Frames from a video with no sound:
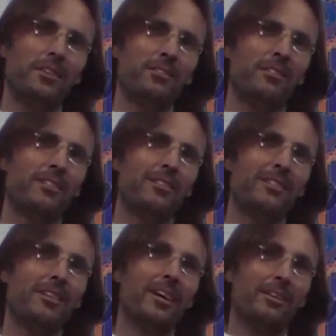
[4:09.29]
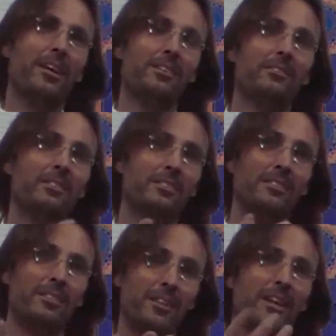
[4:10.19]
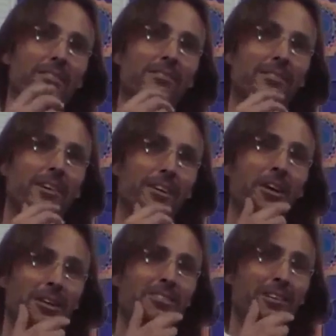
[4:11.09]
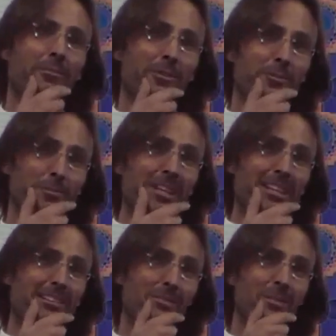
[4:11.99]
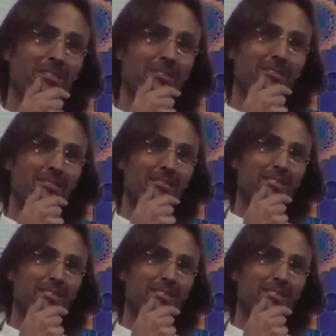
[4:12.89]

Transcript: And I can, like, I know exactly what it would be as well.